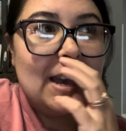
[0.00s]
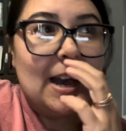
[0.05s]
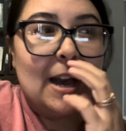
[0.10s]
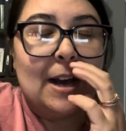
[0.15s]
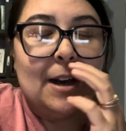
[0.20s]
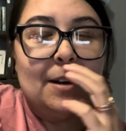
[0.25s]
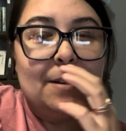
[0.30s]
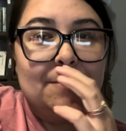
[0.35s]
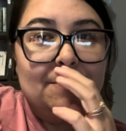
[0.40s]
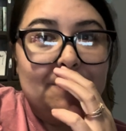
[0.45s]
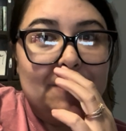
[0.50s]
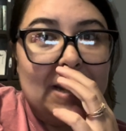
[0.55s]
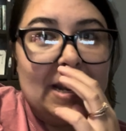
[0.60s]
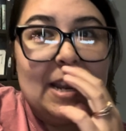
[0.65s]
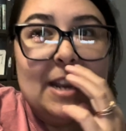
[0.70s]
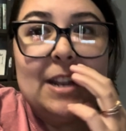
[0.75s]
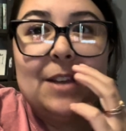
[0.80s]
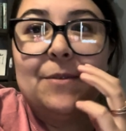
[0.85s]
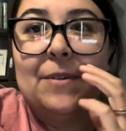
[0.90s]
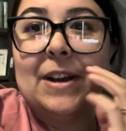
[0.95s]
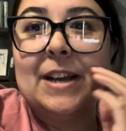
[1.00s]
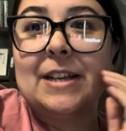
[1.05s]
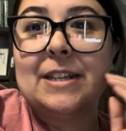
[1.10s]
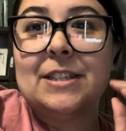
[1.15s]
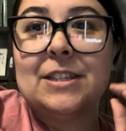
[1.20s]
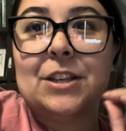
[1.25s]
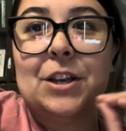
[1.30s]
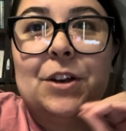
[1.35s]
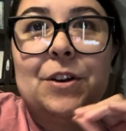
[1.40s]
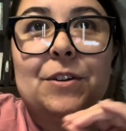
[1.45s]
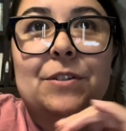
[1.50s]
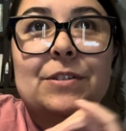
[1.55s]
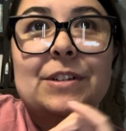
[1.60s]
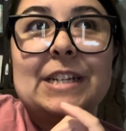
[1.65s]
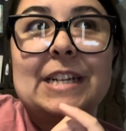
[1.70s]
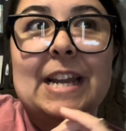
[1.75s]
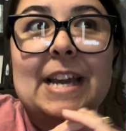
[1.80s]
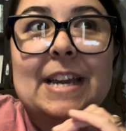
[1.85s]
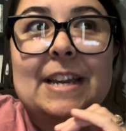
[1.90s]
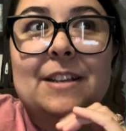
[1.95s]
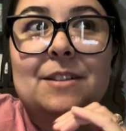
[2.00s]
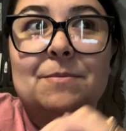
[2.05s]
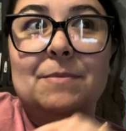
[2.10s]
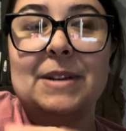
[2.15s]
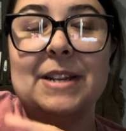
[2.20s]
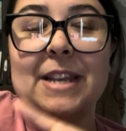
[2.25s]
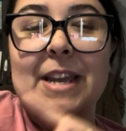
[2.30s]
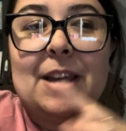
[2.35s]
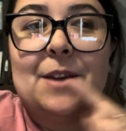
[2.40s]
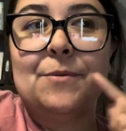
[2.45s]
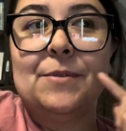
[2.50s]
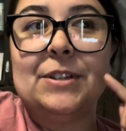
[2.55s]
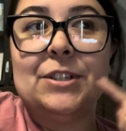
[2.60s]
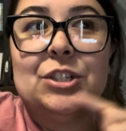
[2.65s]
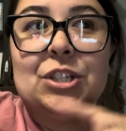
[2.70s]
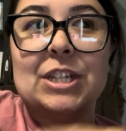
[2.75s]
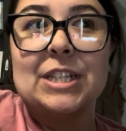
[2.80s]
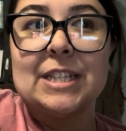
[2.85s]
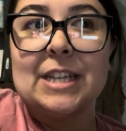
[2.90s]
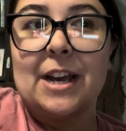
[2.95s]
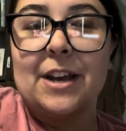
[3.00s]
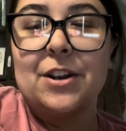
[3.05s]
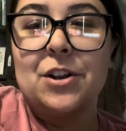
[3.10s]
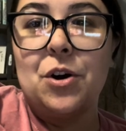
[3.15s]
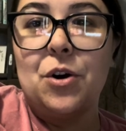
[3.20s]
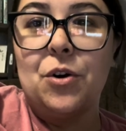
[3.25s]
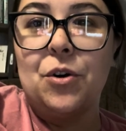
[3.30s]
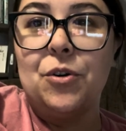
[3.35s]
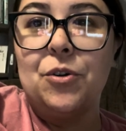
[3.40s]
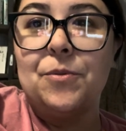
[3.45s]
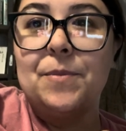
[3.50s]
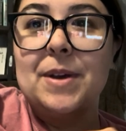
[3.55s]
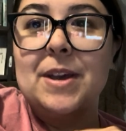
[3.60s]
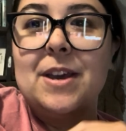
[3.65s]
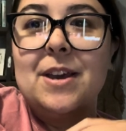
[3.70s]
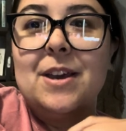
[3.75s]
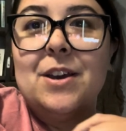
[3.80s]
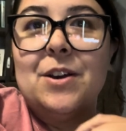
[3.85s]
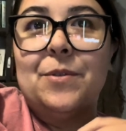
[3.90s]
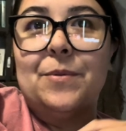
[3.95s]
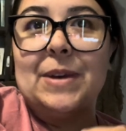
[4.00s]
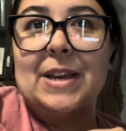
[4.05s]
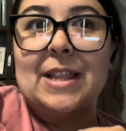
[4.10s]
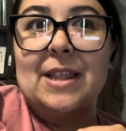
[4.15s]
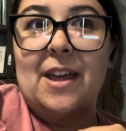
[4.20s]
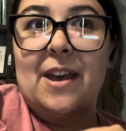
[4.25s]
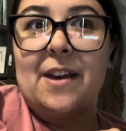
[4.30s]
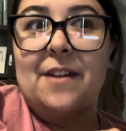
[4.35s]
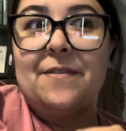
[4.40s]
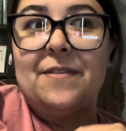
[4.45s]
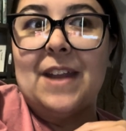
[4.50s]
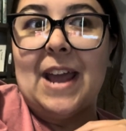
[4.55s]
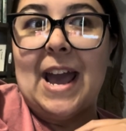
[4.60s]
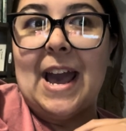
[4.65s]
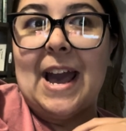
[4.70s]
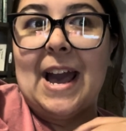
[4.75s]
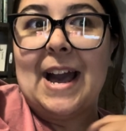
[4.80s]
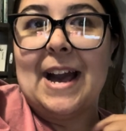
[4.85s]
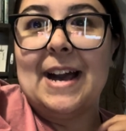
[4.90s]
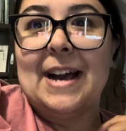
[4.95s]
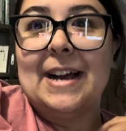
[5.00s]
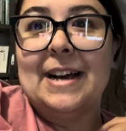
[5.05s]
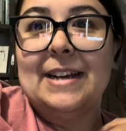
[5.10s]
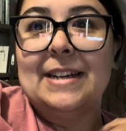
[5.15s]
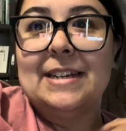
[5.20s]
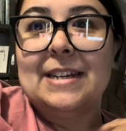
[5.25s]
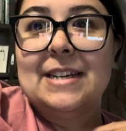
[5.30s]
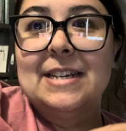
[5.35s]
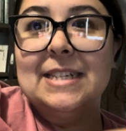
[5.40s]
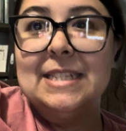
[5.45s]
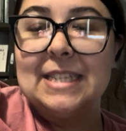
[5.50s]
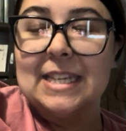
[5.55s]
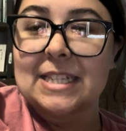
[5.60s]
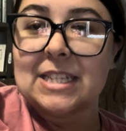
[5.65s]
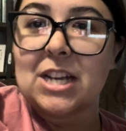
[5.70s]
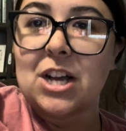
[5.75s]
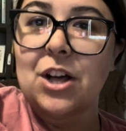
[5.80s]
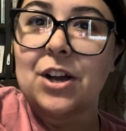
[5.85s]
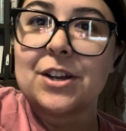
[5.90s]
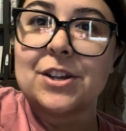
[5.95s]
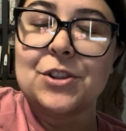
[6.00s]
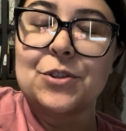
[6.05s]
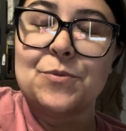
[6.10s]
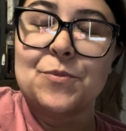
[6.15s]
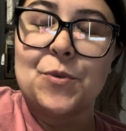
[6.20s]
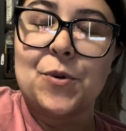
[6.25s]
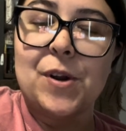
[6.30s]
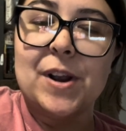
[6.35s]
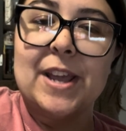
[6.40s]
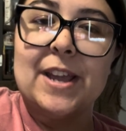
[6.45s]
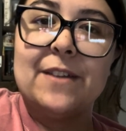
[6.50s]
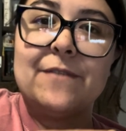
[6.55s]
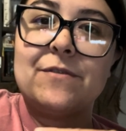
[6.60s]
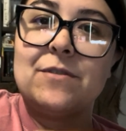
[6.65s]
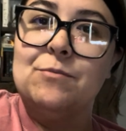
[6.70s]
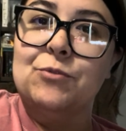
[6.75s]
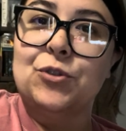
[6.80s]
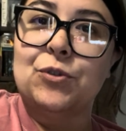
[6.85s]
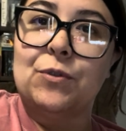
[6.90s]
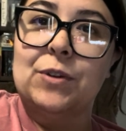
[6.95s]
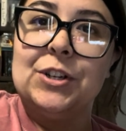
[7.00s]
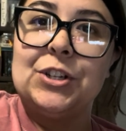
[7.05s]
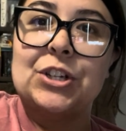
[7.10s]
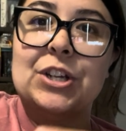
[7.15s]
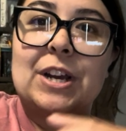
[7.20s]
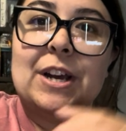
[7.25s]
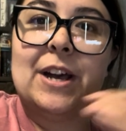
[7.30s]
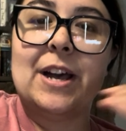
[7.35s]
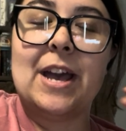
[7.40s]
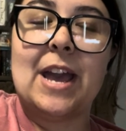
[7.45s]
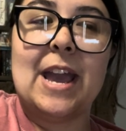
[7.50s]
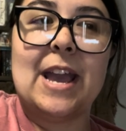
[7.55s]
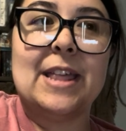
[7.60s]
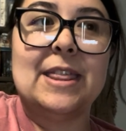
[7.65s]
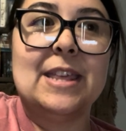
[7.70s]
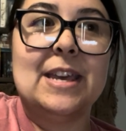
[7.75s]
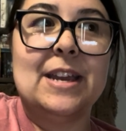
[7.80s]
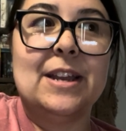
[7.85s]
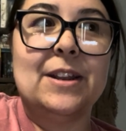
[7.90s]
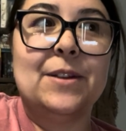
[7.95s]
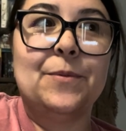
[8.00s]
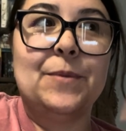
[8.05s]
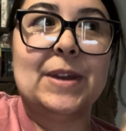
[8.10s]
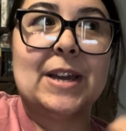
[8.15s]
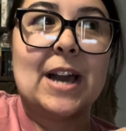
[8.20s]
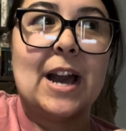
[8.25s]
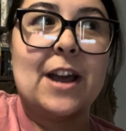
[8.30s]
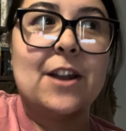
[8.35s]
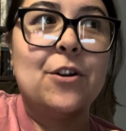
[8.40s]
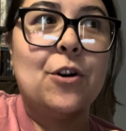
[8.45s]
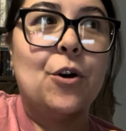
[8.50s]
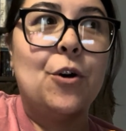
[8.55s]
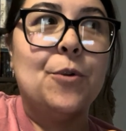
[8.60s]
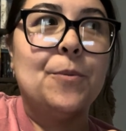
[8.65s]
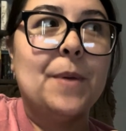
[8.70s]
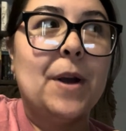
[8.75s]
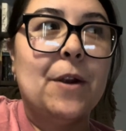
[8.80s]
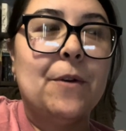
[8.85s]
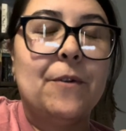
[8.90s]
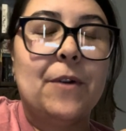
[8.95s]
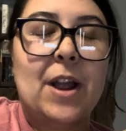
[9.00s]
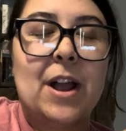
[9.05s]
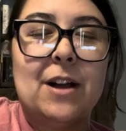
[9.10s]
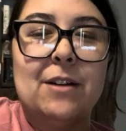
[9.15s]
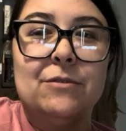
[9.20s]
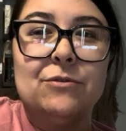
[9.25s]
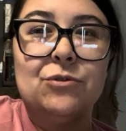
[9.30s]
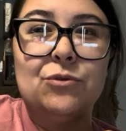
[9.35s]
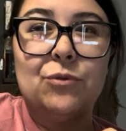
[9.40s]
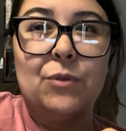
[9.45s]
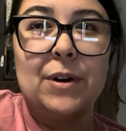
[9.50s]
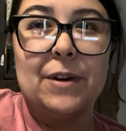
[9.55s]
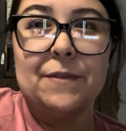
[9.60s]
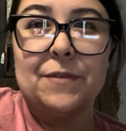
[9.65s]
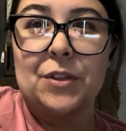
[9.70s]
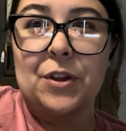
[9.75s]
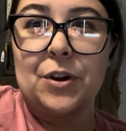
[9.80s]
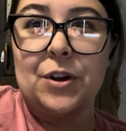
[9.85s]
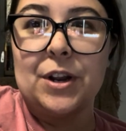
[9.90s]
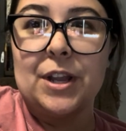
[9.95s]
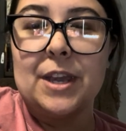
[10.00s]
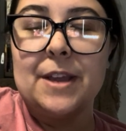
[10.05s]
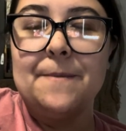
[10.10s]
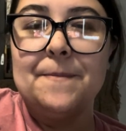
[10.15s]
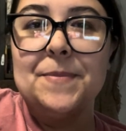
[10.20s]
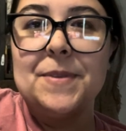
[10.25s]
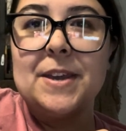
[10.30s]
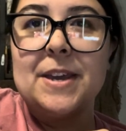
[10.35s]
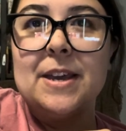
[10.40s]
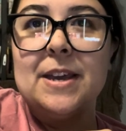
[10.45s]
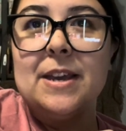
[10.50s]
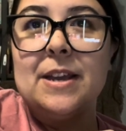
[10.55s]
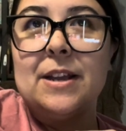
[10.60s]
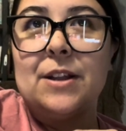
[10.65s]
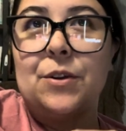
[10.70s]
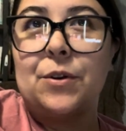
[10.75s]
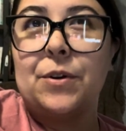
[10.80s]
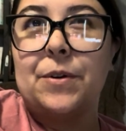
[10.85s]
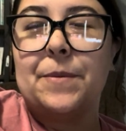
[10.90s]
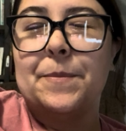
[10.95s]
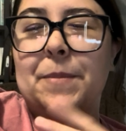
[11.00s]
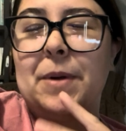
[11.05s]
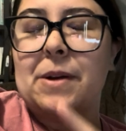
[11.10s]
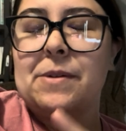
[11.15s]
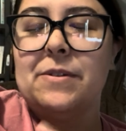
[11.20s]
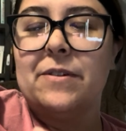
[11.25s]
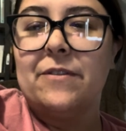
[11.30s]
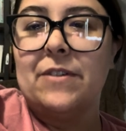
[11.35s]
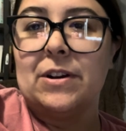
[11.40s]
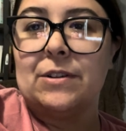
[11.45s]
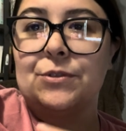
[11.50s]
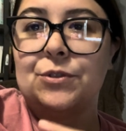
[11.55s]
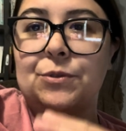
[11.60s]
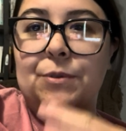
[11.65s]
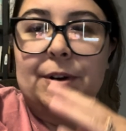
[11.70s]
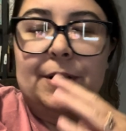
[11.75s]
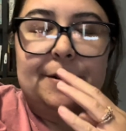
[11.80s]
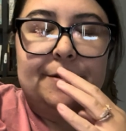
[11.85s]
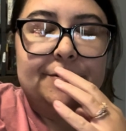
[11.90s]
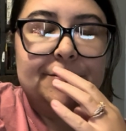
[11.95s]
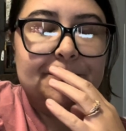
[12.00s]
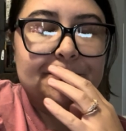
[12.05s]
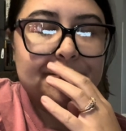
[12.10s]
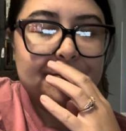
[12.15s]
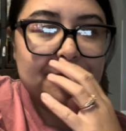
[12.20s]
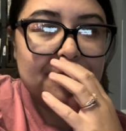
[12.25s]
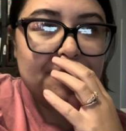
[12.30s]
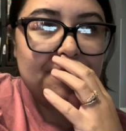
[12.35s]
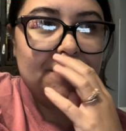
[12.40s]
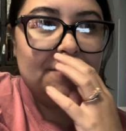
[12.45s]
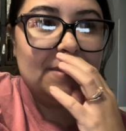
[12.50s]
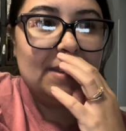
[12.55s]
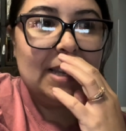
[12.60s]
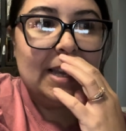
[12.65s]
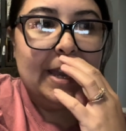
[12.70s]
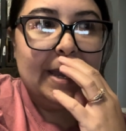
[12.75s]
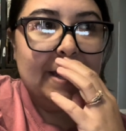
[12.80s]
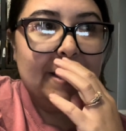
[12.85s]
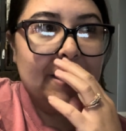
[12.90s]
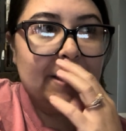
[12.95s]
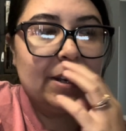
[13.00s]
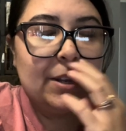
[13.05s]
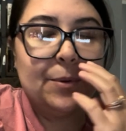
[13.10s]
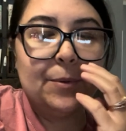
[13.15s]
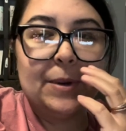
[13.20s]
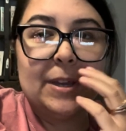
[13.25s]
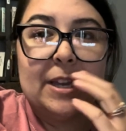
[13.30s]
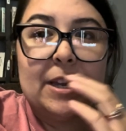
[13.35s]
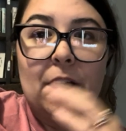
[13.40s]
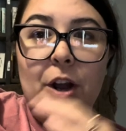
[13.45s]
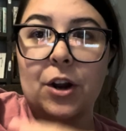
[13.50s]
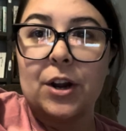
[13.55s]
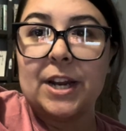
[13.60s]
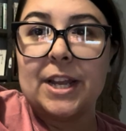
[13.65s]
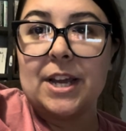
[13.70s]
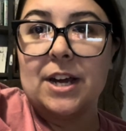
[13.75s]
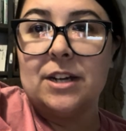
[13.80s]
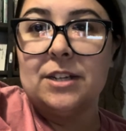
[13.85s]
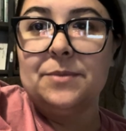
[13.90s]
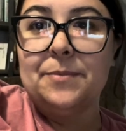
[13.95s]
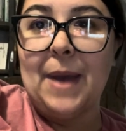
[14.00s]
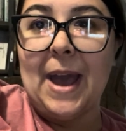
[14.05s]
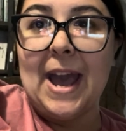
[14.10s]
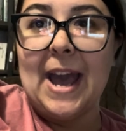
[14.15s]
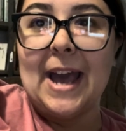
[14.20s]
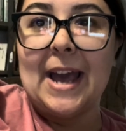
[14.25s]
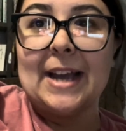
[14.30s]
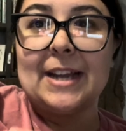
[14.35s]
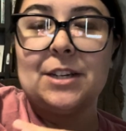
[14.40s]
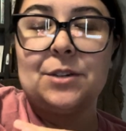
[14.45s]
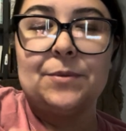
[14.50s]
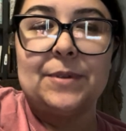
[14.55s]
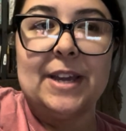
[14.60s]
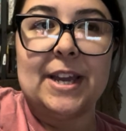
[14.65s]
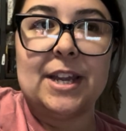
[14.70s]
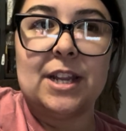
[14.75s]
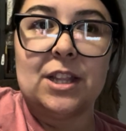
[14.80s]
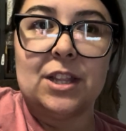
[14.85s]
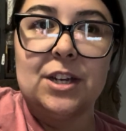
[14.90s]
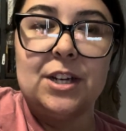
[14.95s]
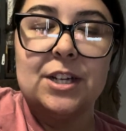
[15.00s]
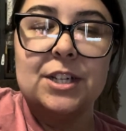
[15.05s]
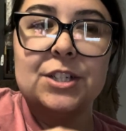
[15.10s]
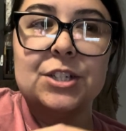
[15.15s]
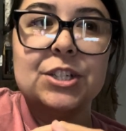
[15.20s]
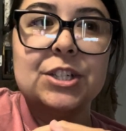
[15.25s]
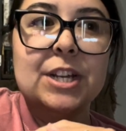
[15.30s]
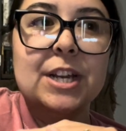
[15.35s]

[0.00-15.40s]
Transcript: Um, but anyway, so today is Monday. We just got home. We left at six o'clock in the morning from Georgia and then we got home around 1230. No, probably around 12 and we already unpacked, we ate lunch.